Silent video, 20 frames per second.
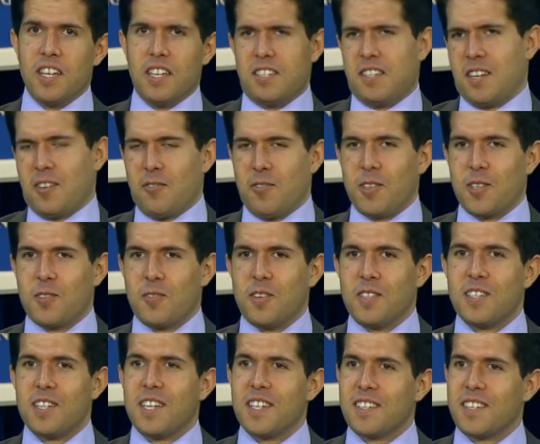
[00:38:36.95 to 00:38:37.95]
It's that Chris
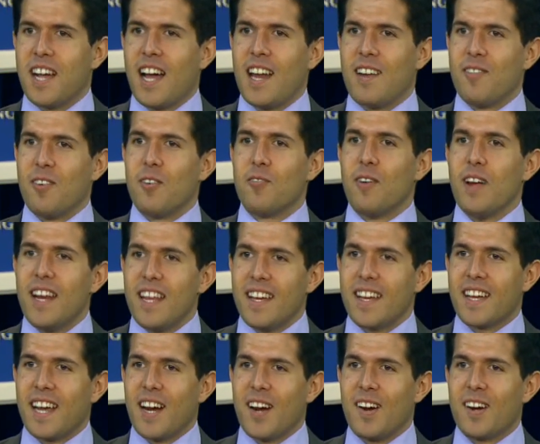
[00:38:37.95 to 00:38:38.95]
Christie is kind of already a
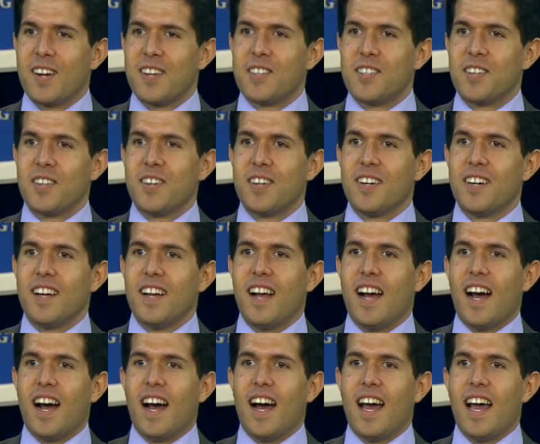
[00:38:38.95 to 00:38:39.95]
caricature,
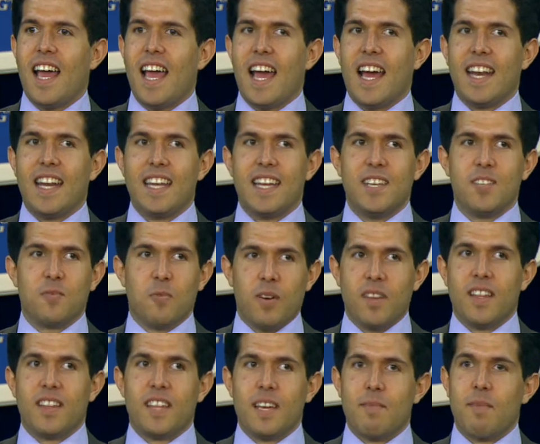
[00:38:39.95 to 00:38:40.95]
and he's one
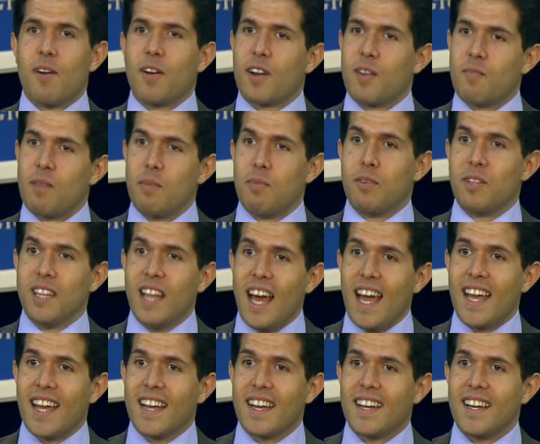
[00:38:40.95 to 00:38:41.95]
that the American people
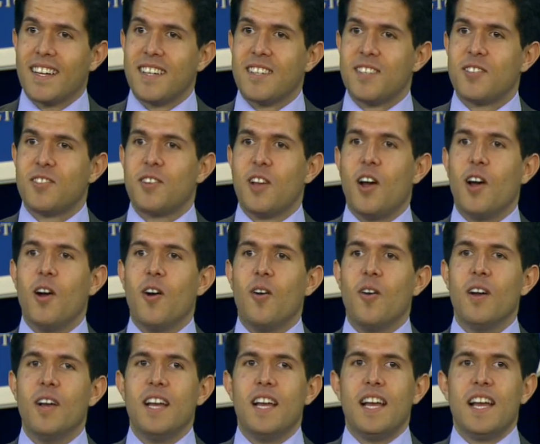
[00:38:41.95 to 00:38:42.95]
like.
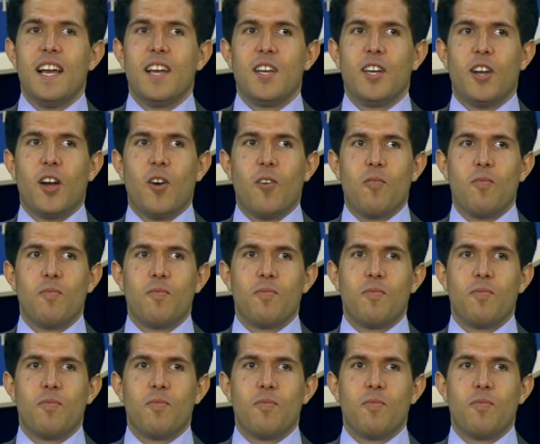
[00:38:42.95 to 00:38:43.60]
So, you know,